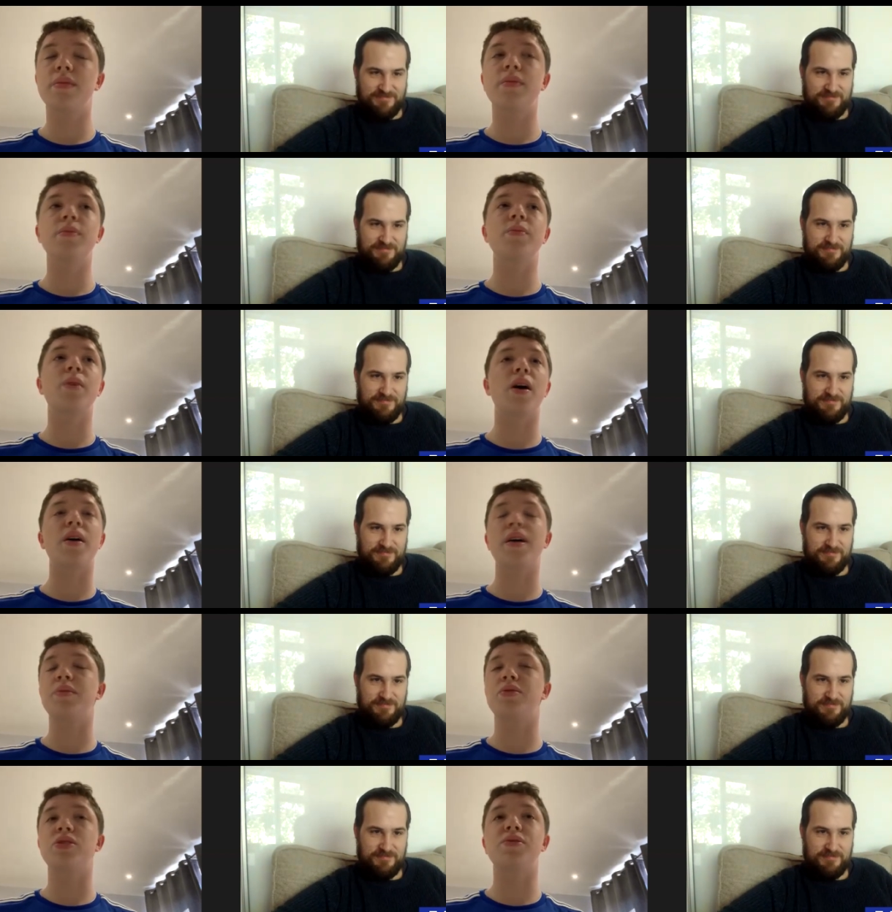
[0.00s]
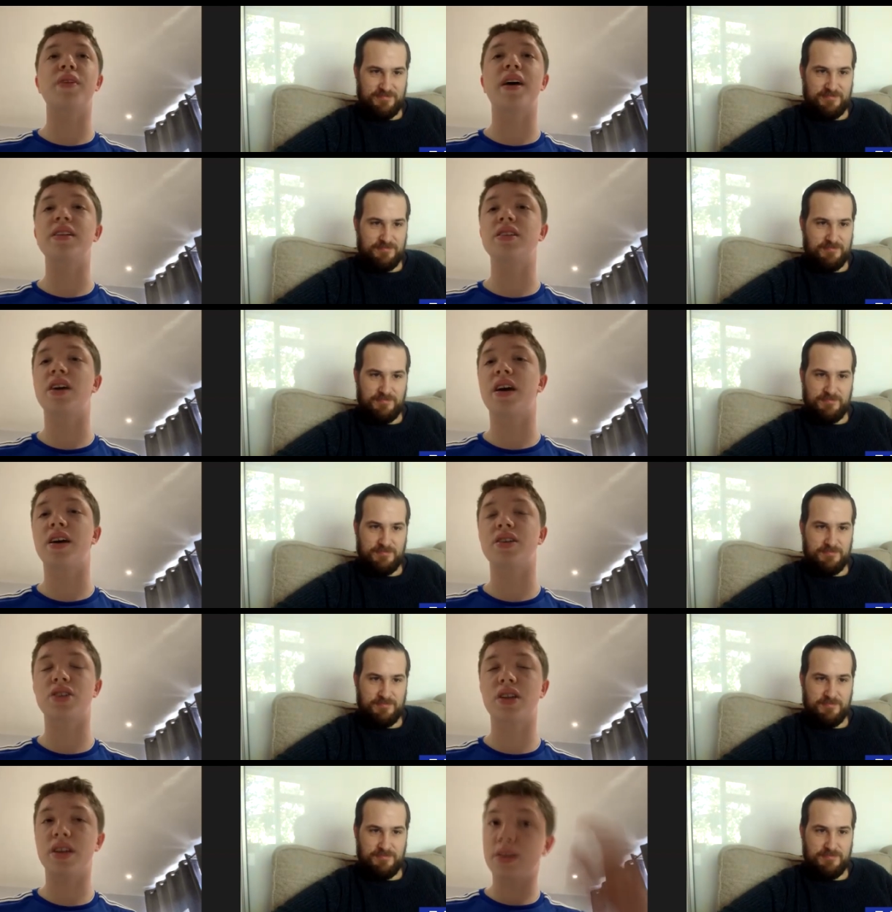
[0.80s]
Speaker 1: well, it's fans
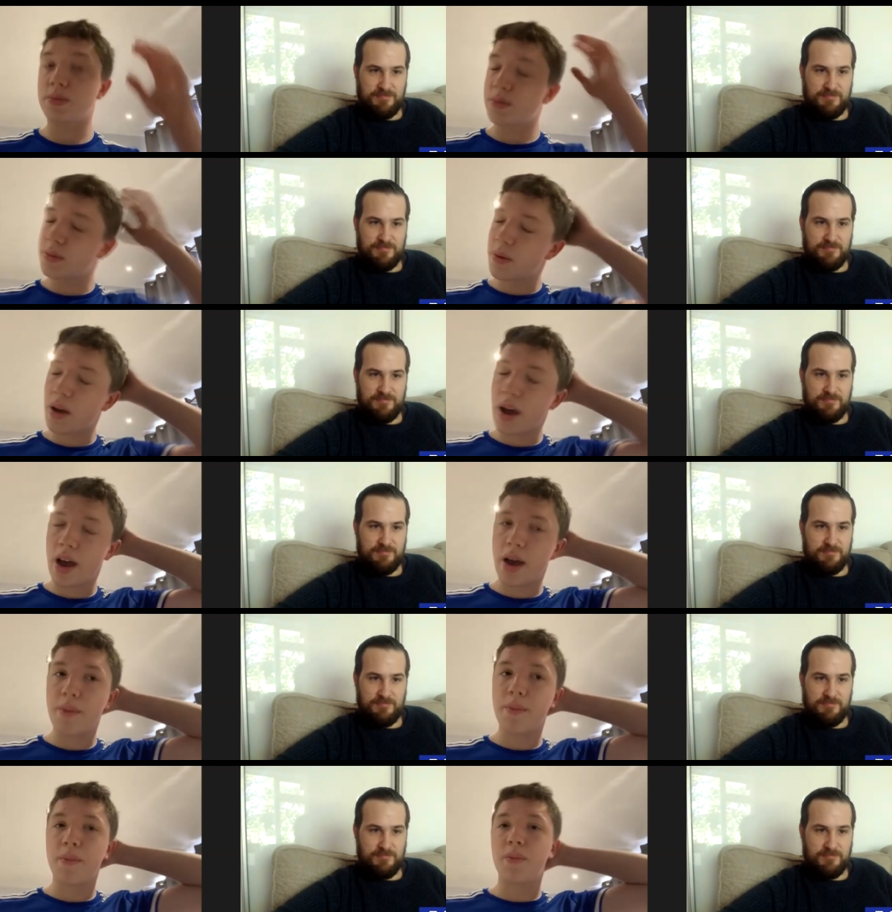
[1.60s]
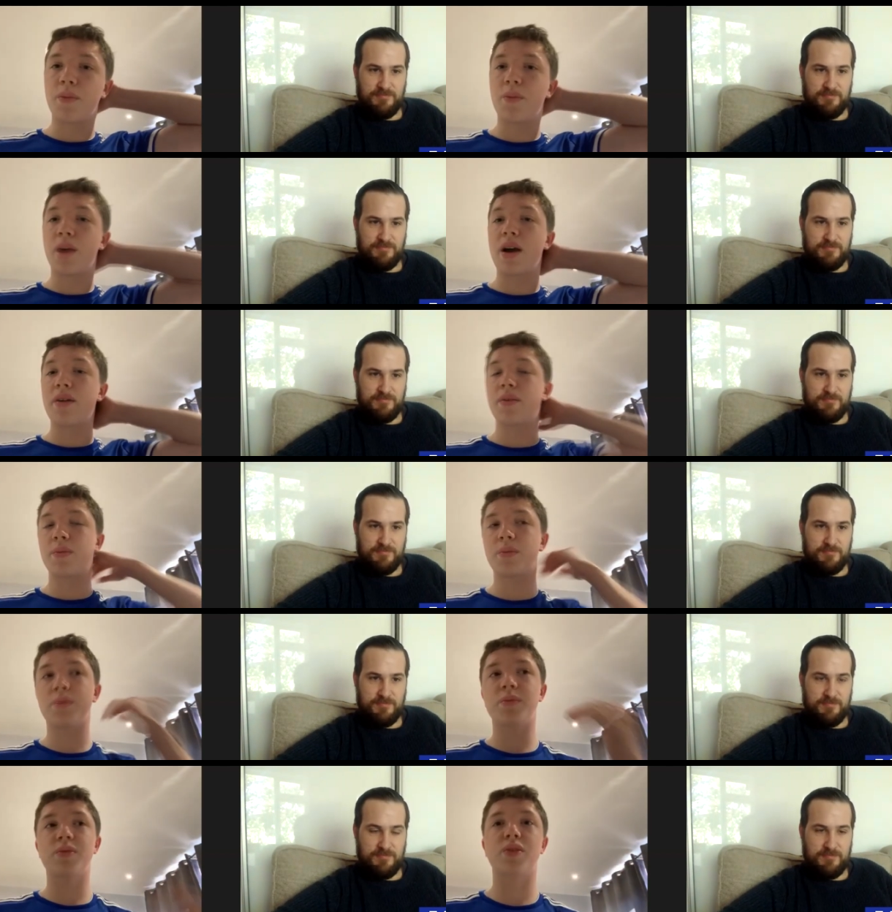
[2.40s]
actually, um, where
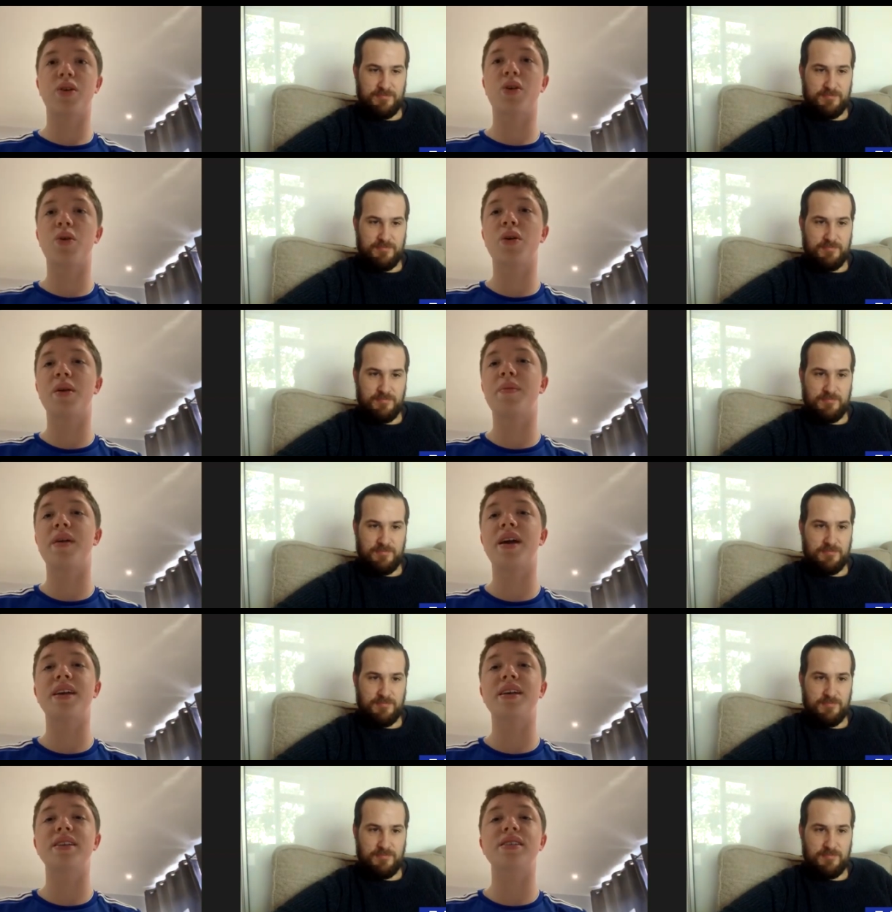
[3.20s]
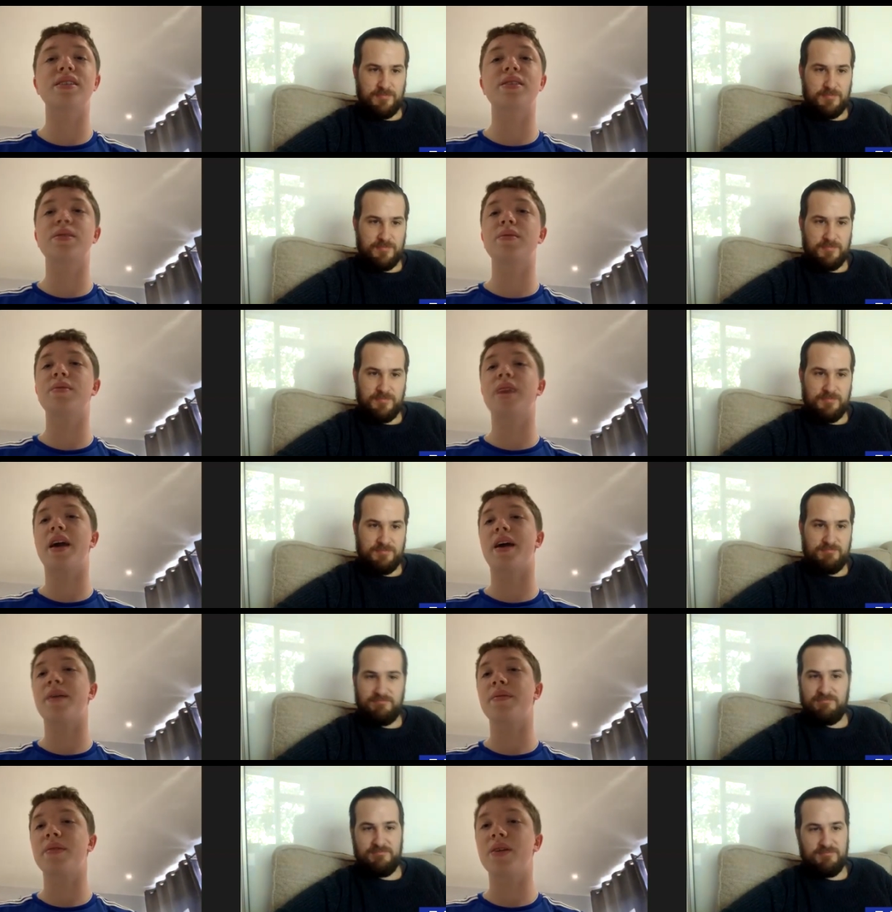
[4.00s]
you call him, it's yeah,
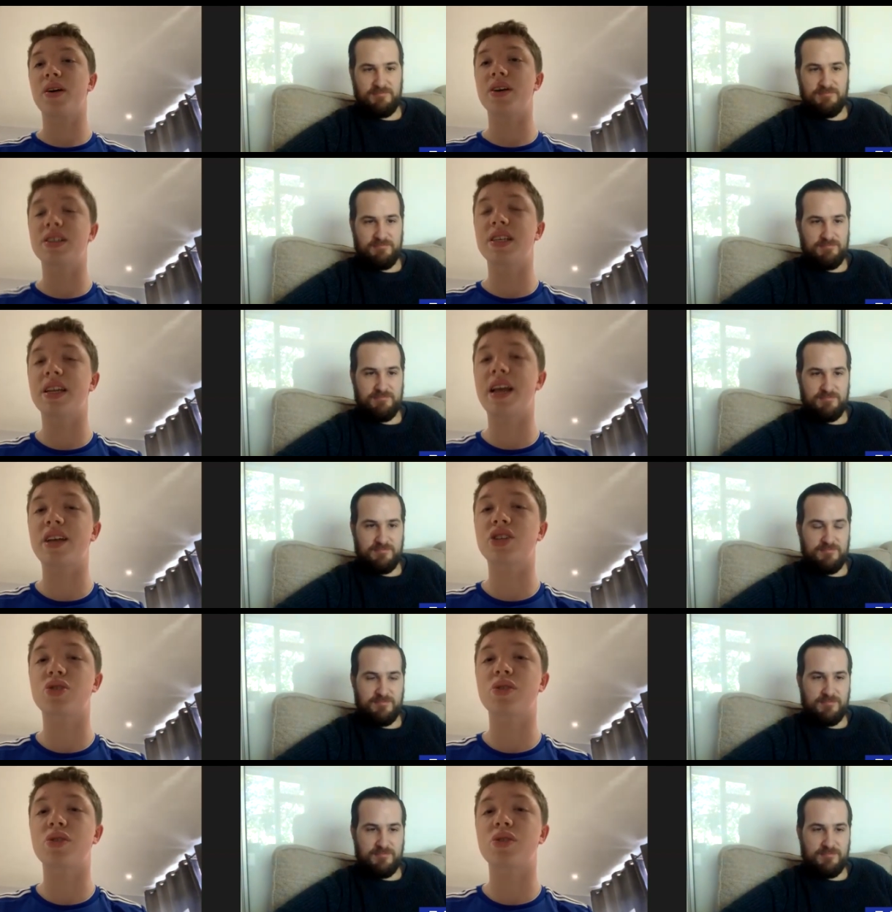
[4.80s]
I sit next to